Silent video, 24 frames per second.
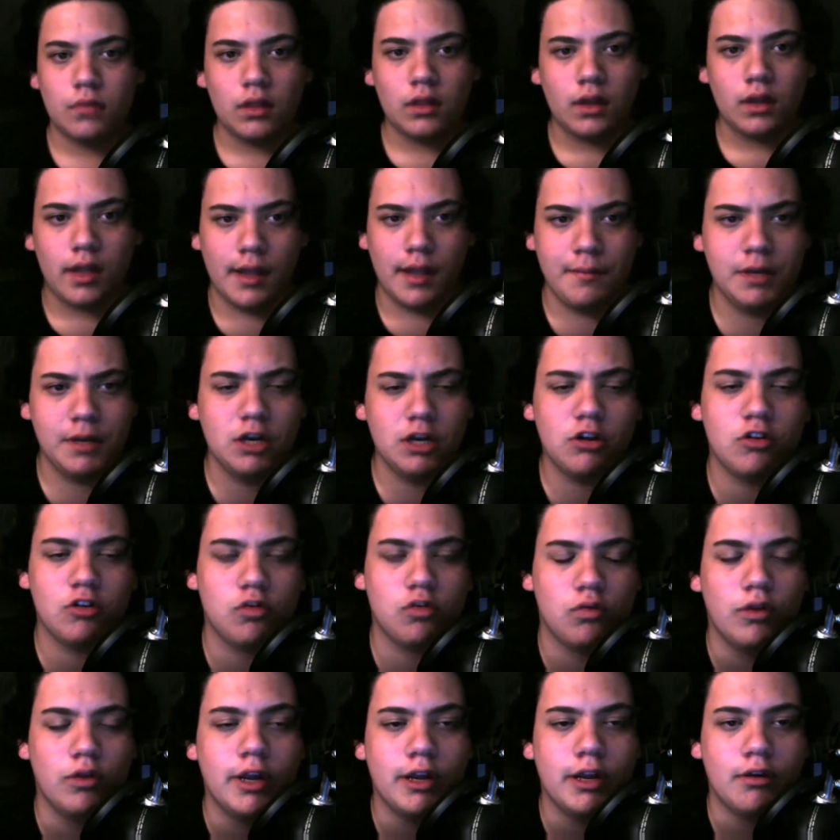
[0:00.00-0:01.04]
I mean, a
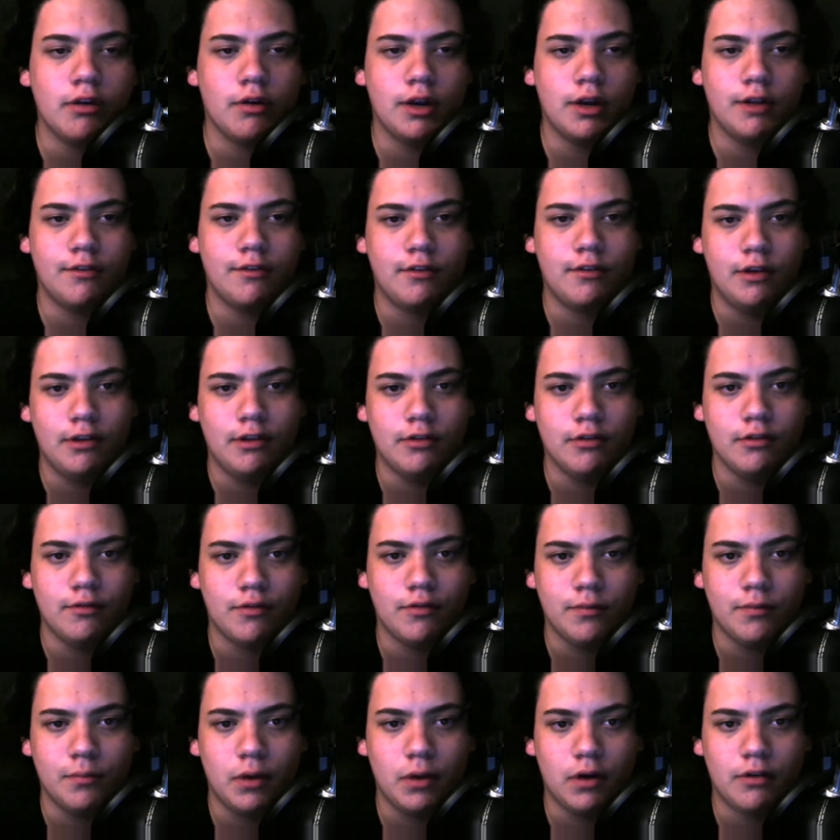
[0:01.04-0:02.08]
great season
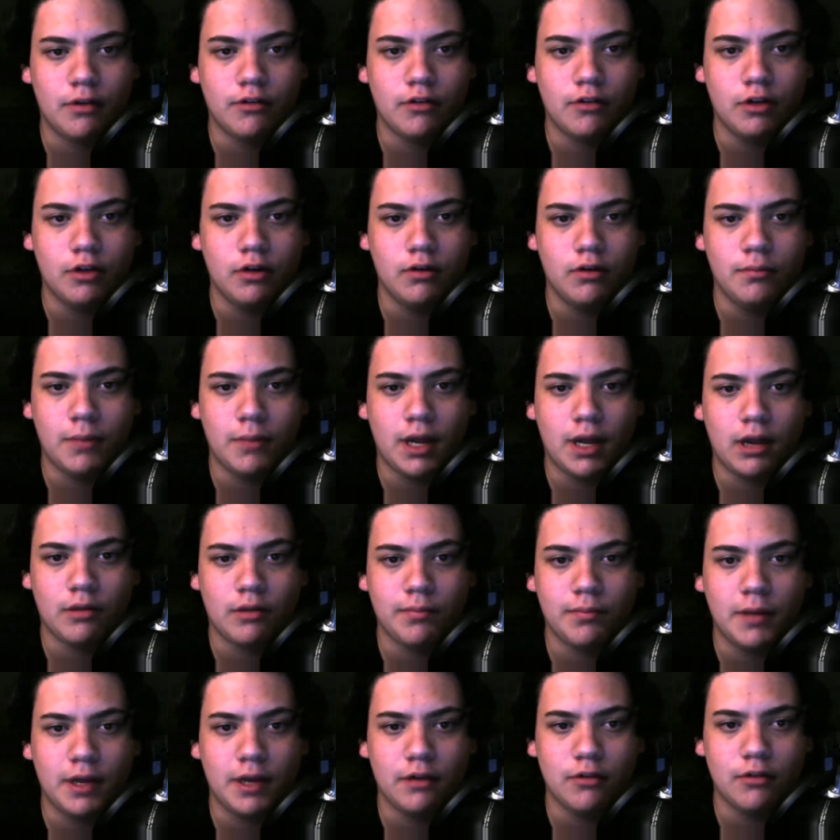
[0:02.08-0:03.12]
from Mark Stone, Max
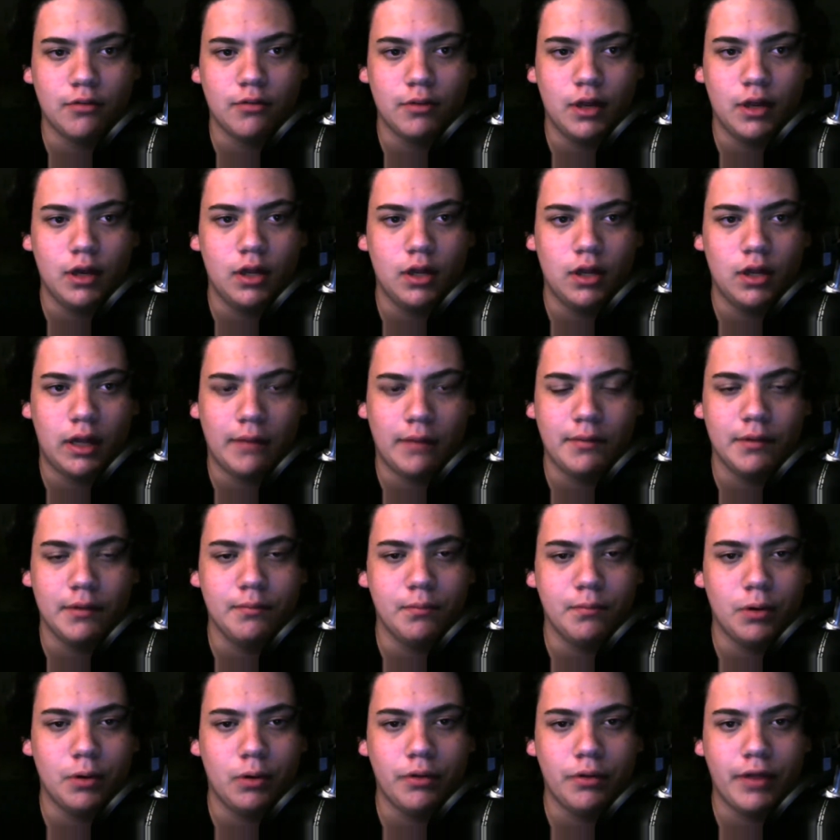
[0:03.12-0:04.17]
Pacioretty. I mean,
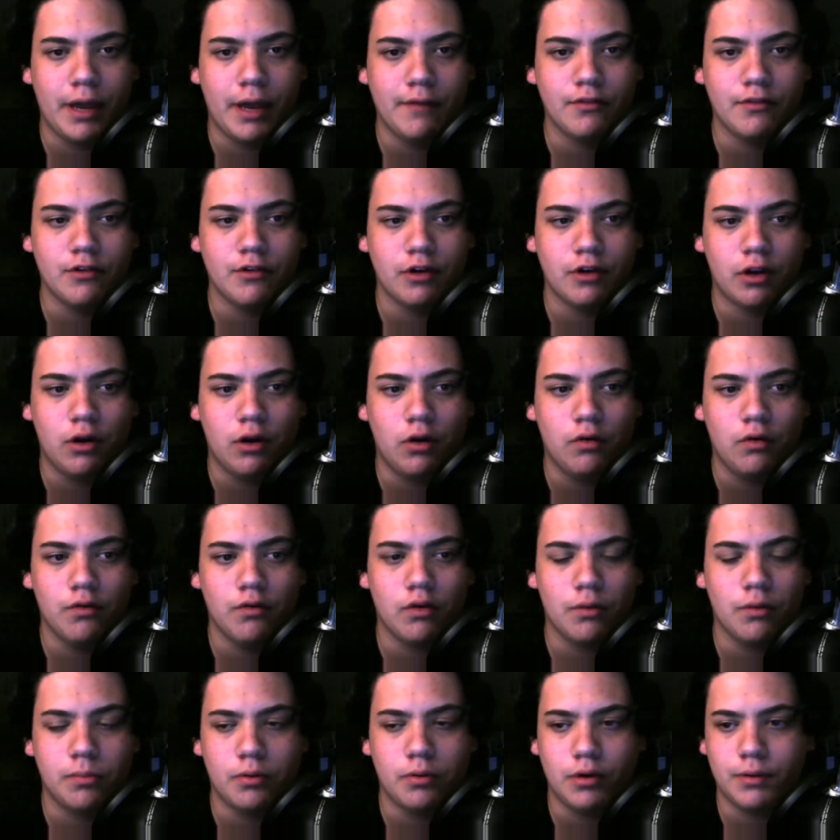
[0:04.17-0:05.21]
both averaging over
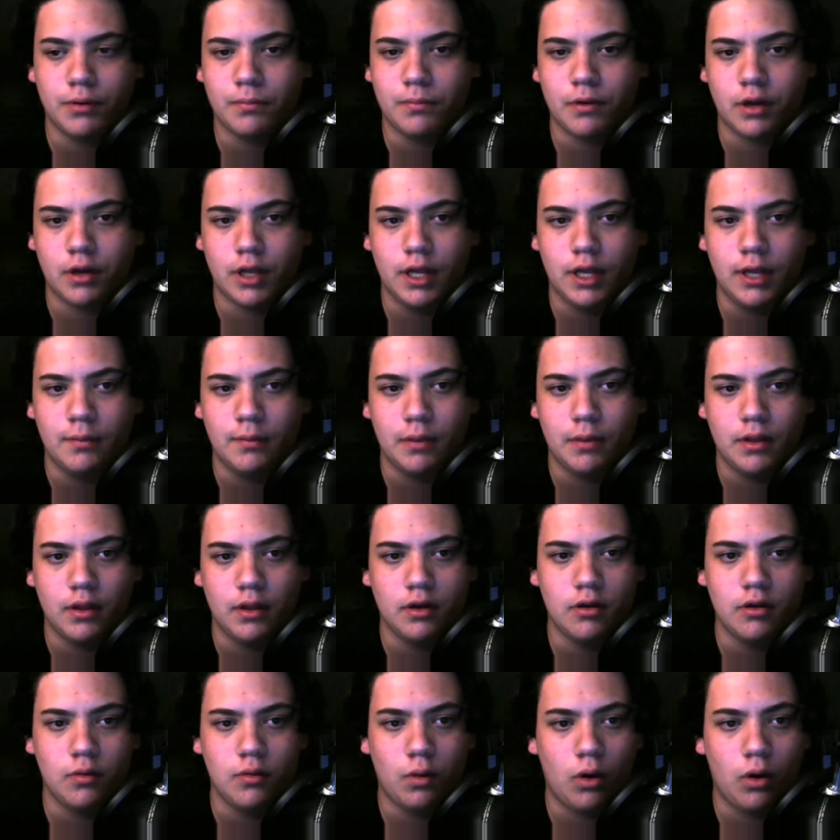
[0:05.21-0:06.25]
a point per game. And then
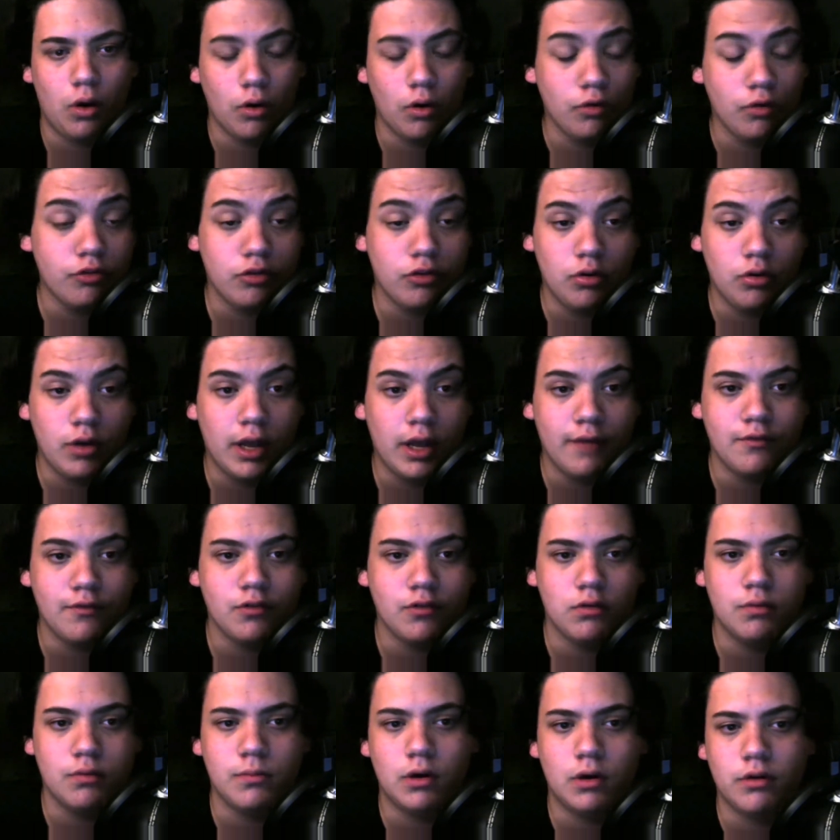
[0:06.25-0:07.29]
you also have
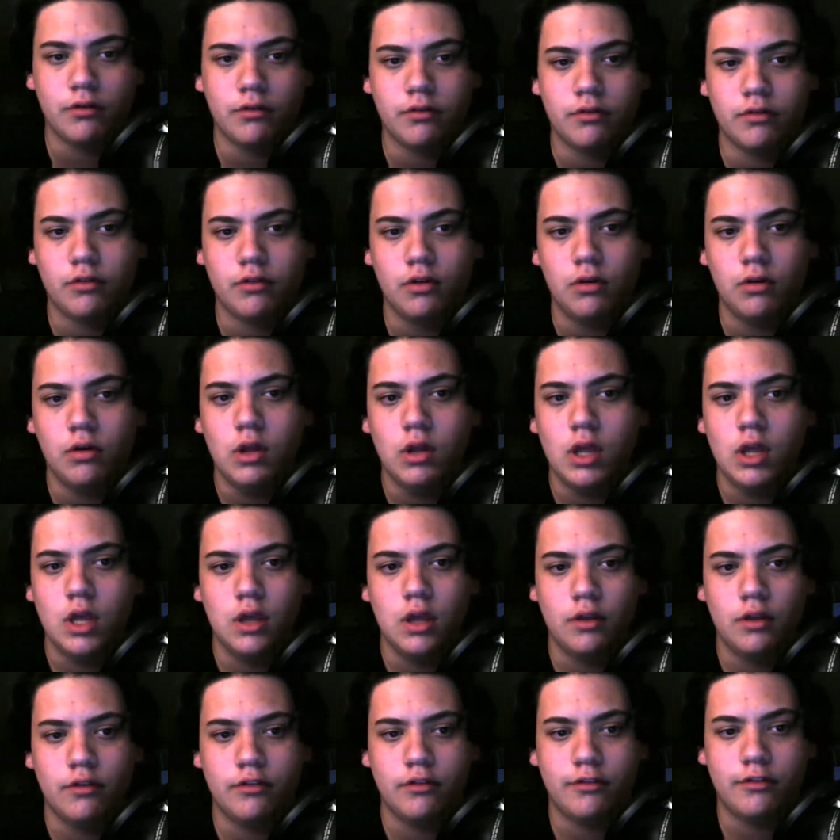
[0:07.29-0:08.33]
Jordan Marchessault,
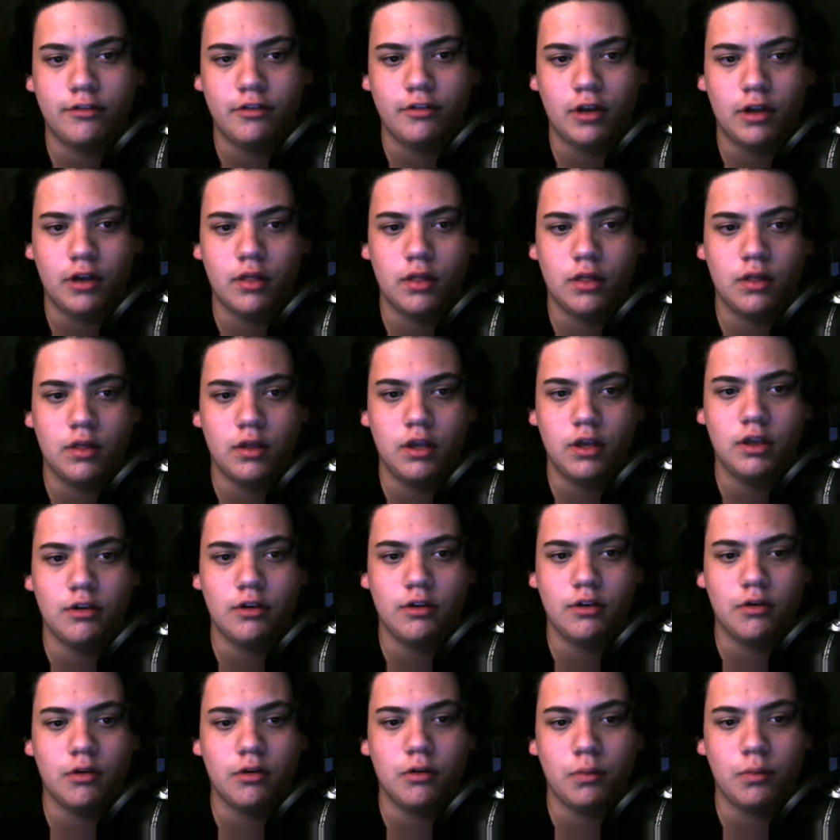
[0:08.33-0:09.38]
Shane
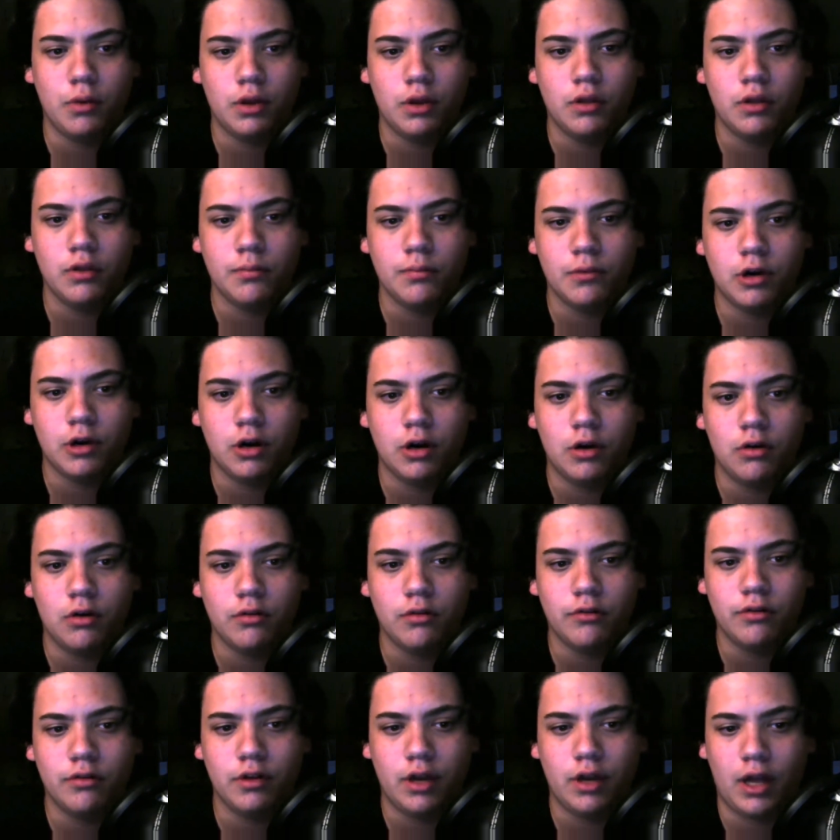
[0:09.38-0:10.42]
Theodore, William
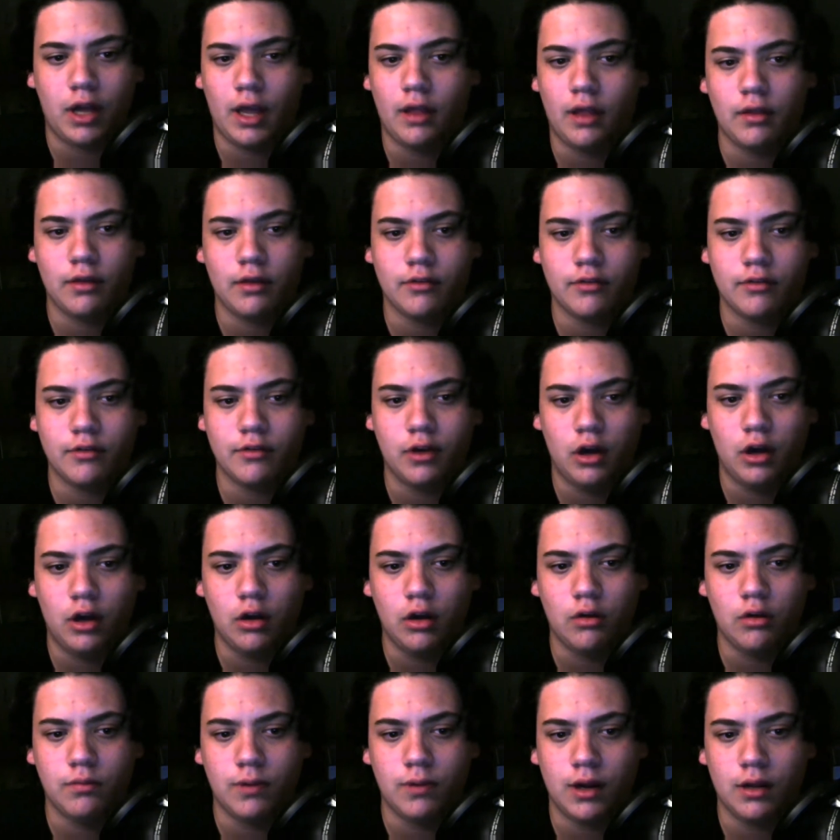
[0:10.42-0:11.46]
Karlsson, Alex
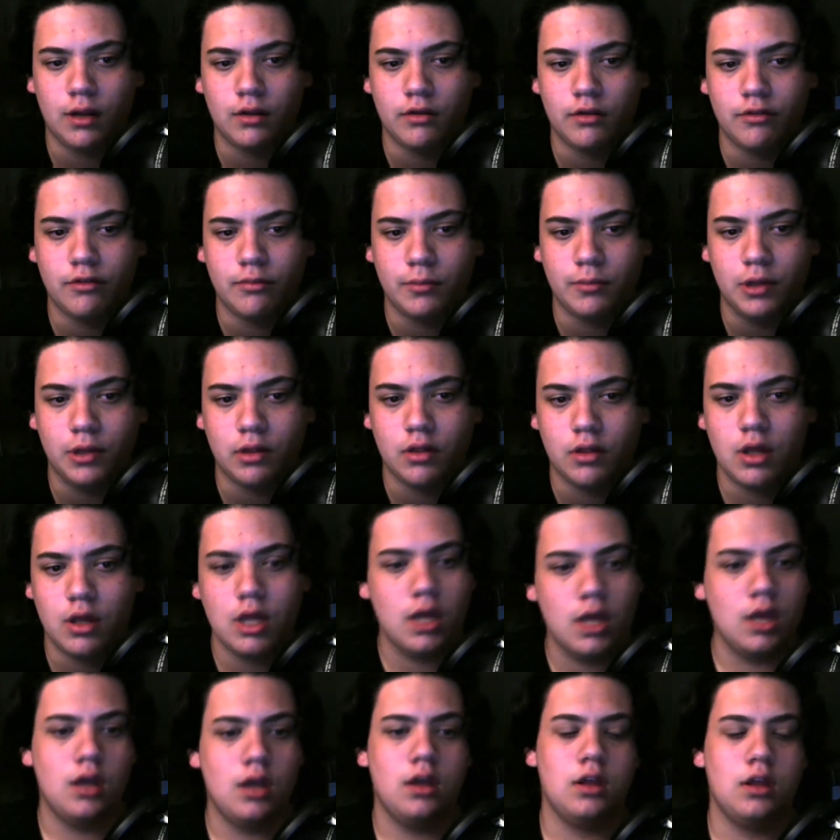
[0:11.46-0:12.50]
Tuck, Riley Smith,
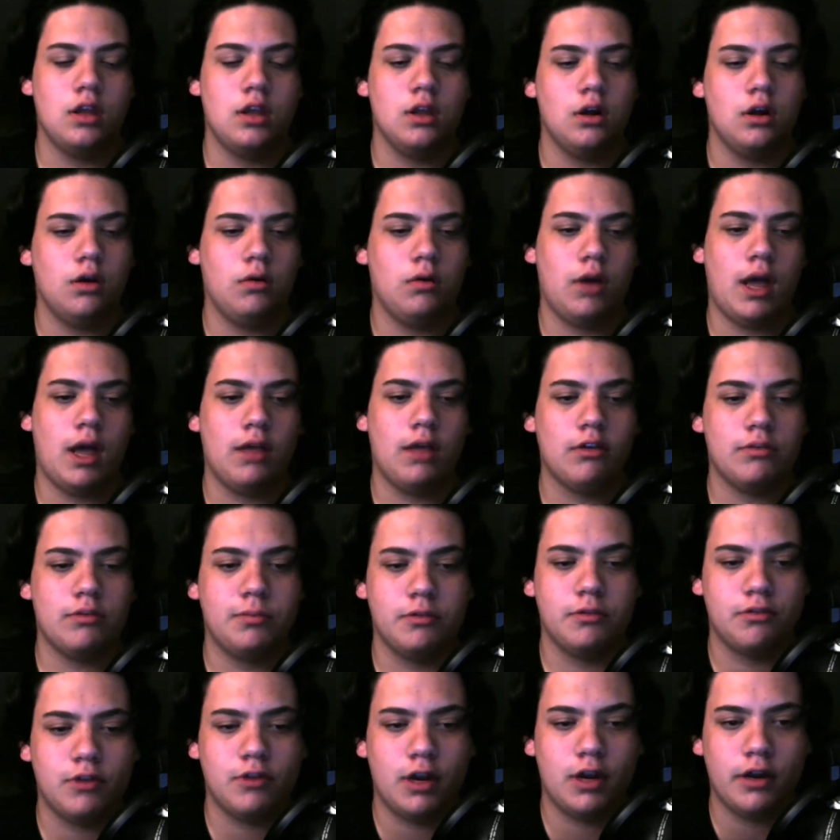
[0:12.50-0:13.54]
Alex
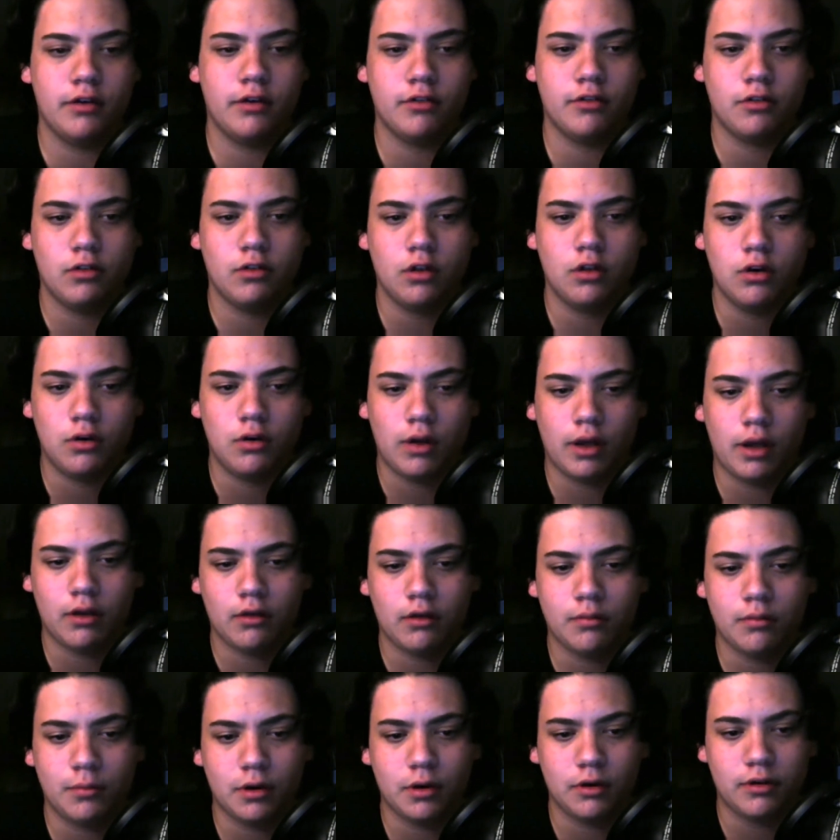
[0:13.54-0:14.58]
Petrangelo, Alec
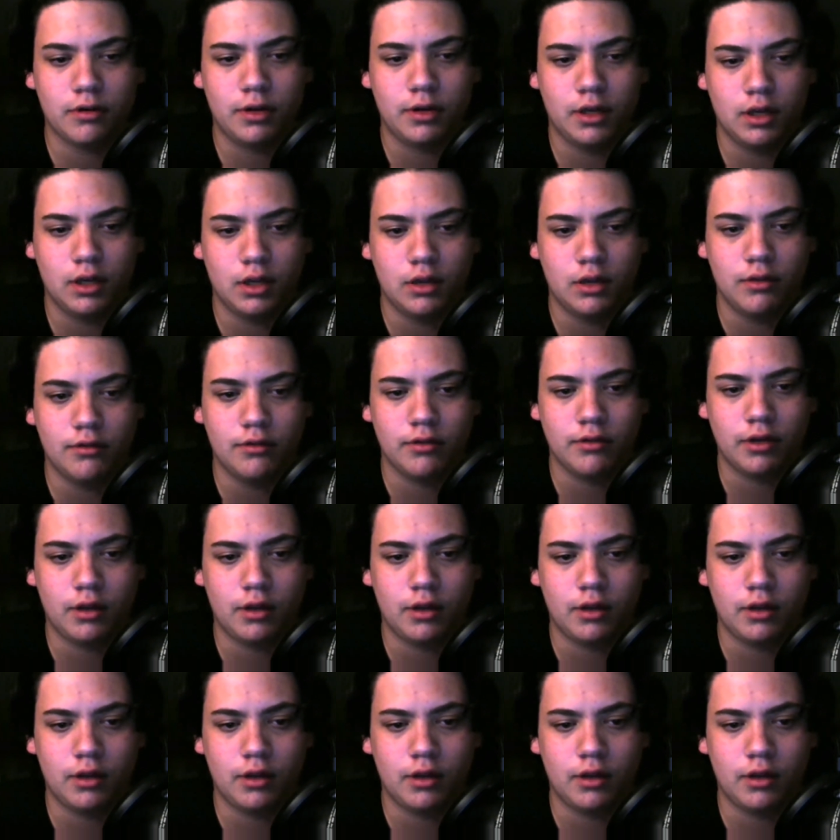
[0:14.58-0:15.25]
Martinez.